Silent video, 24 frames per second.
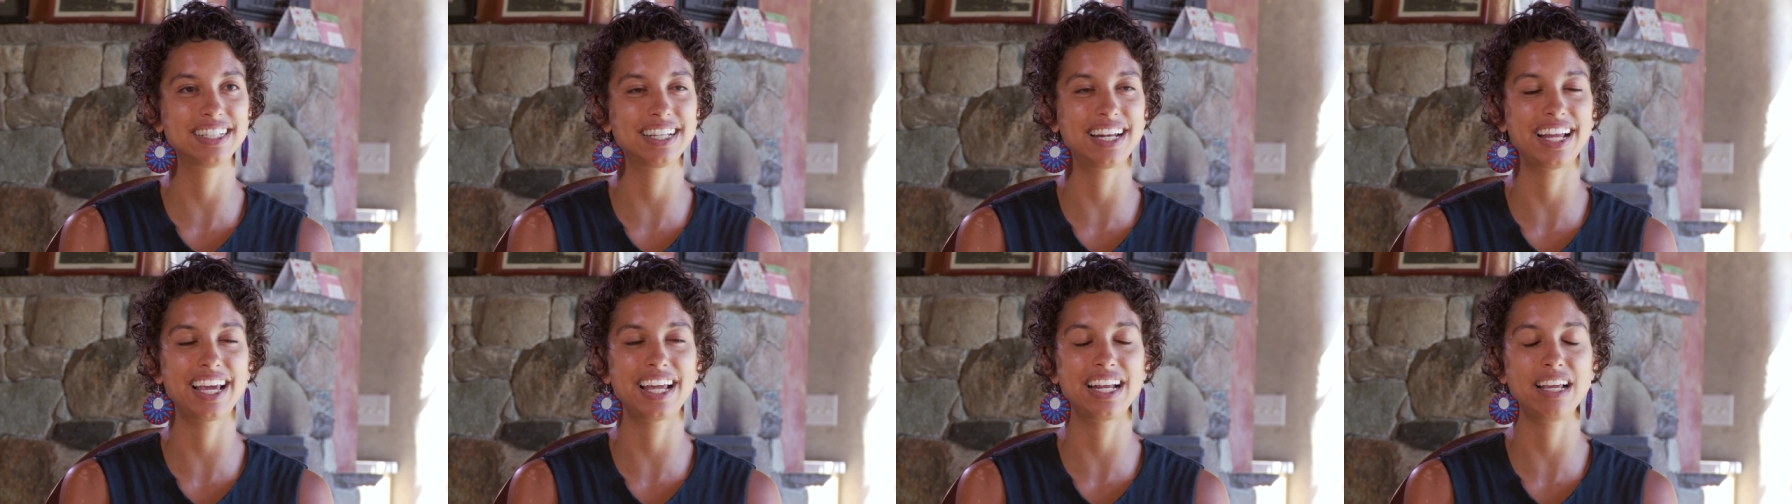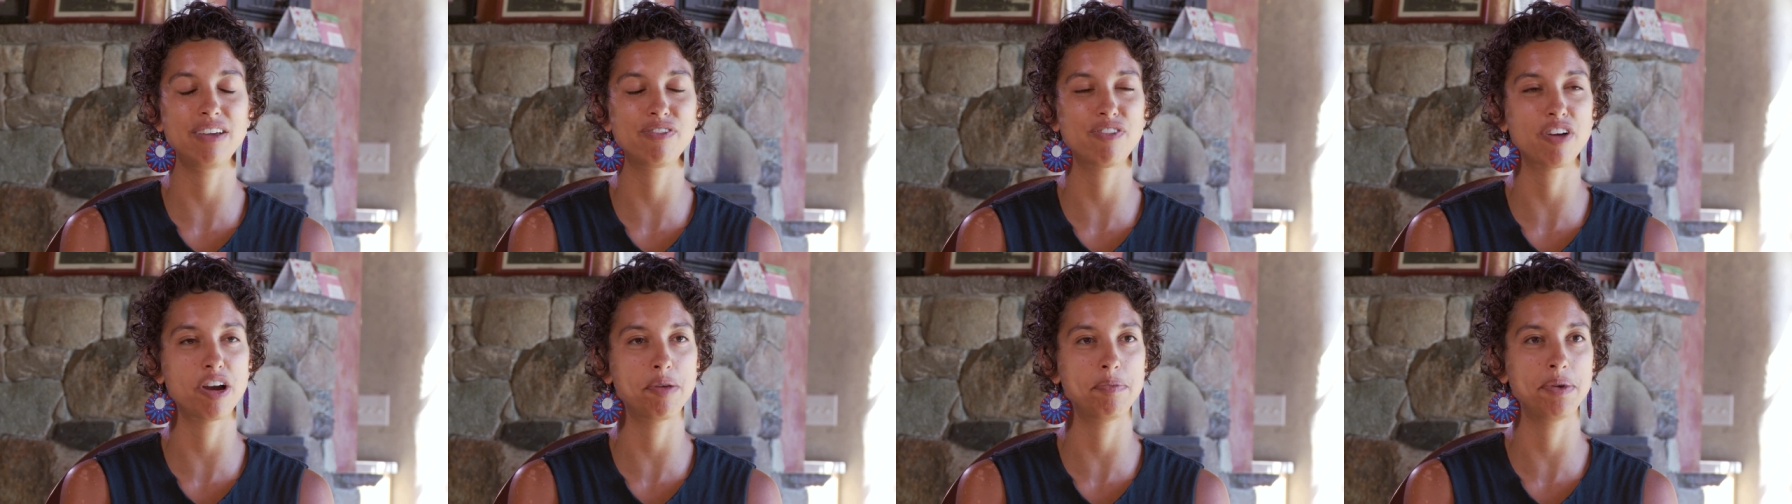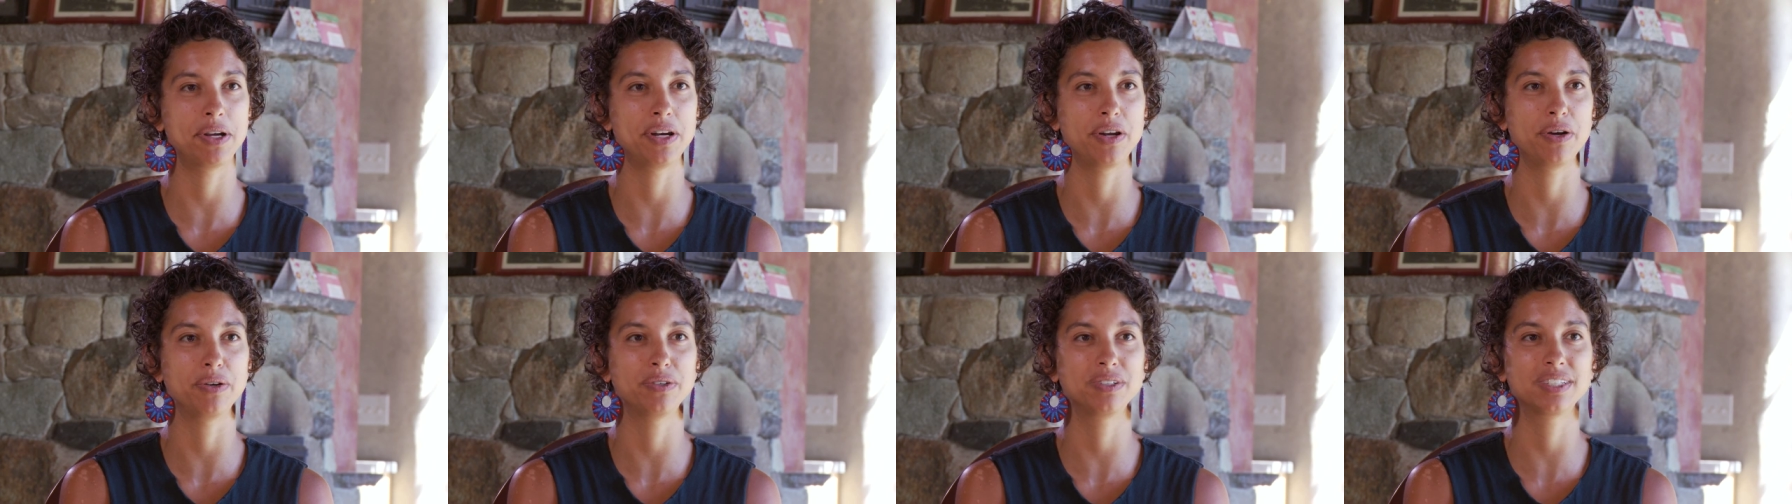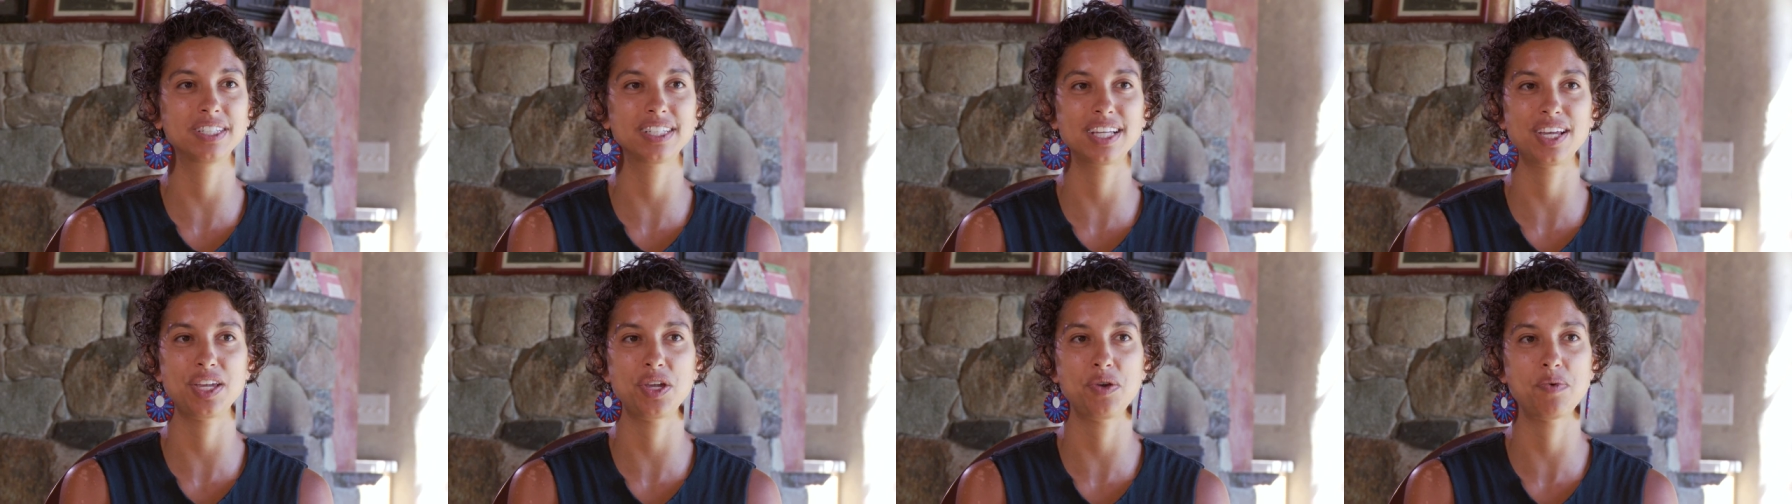and any farmer
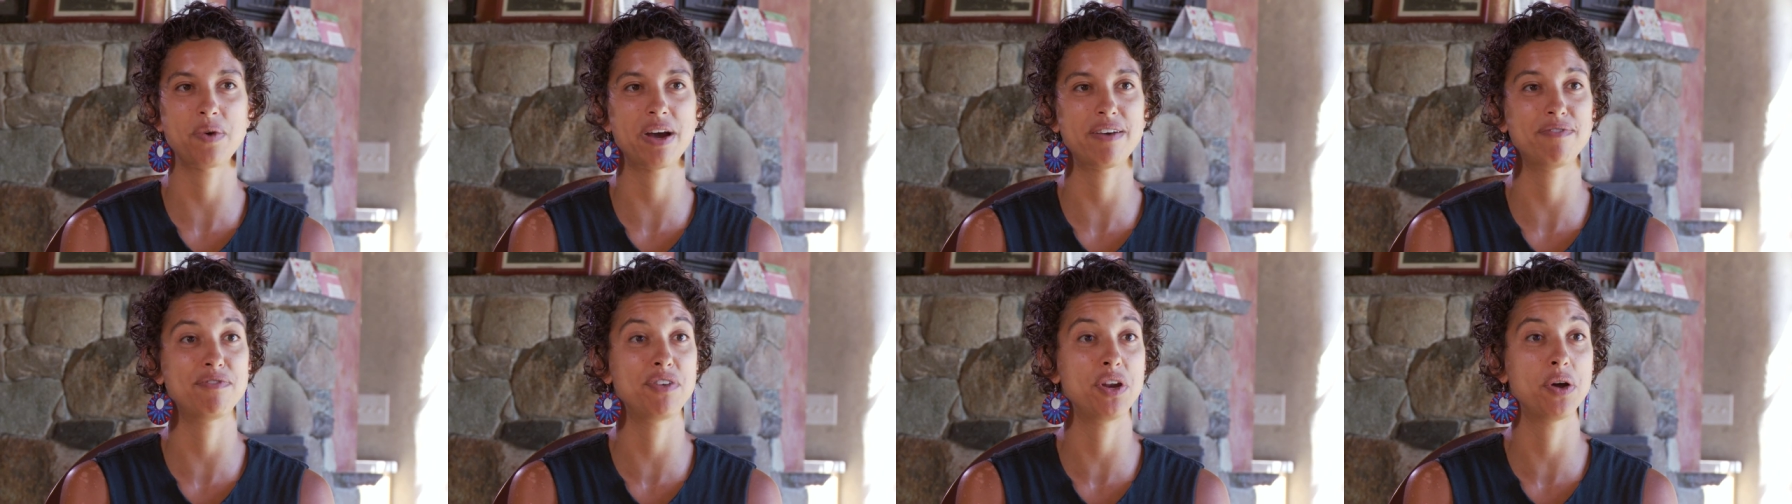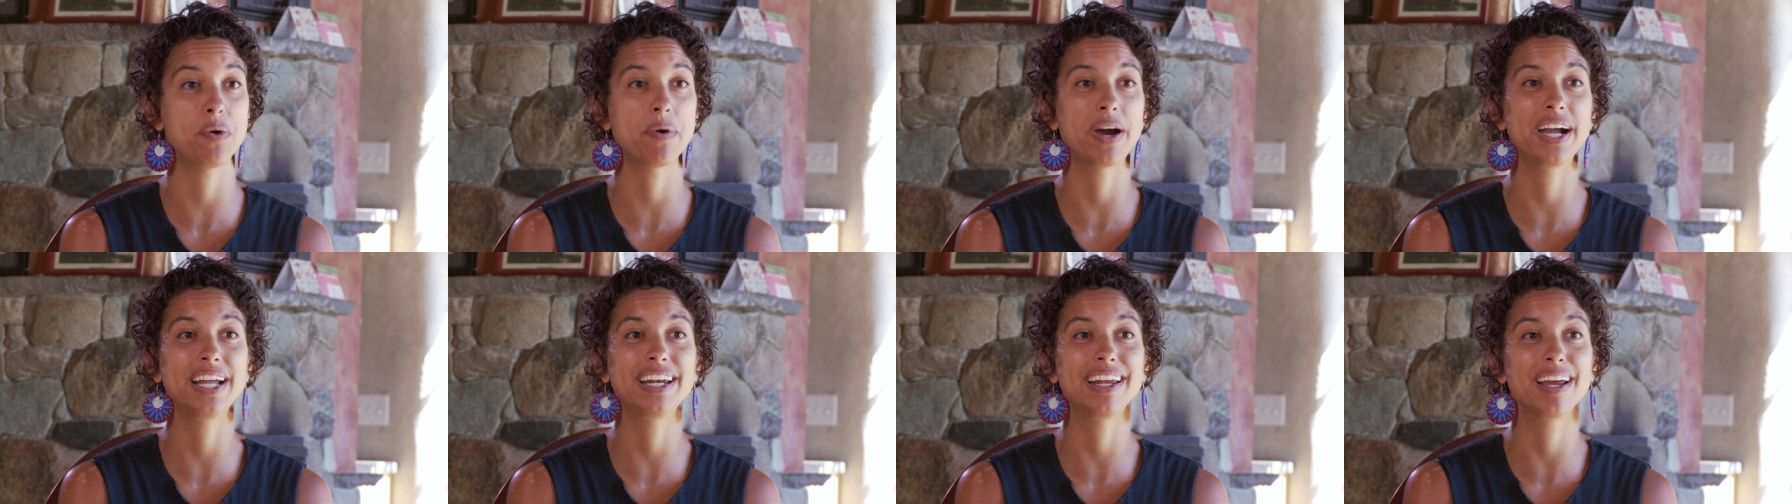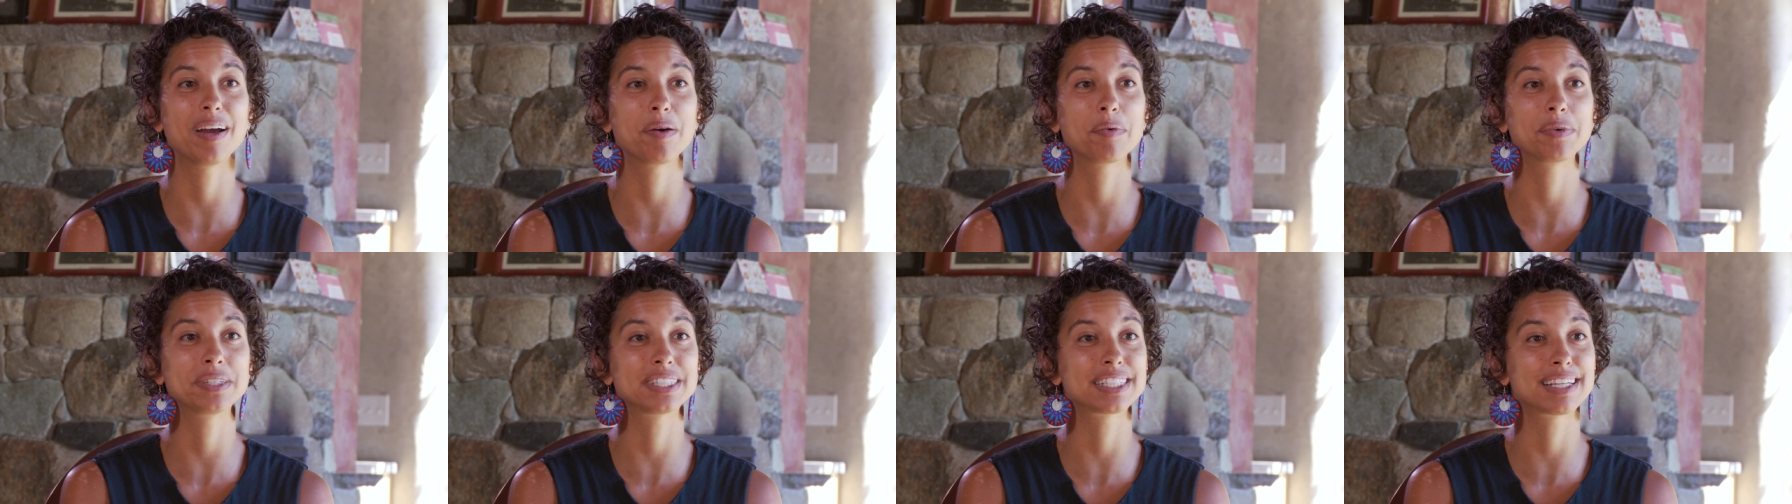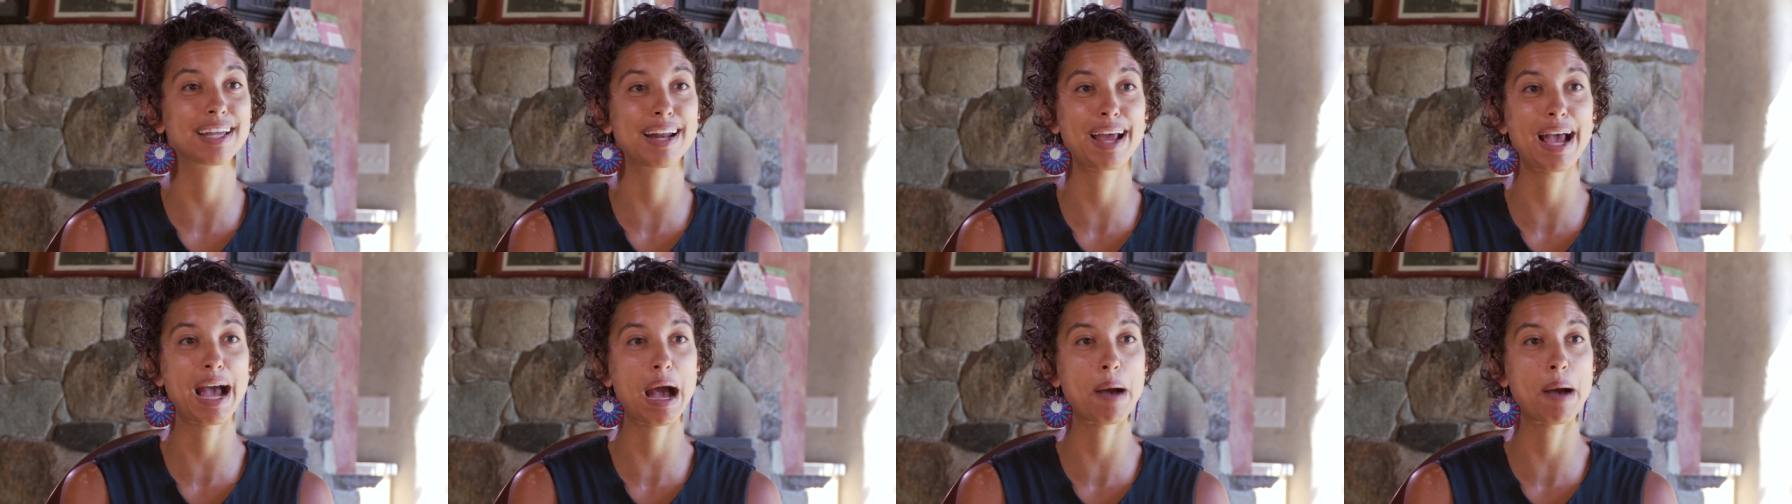knows that you have no idea what's going to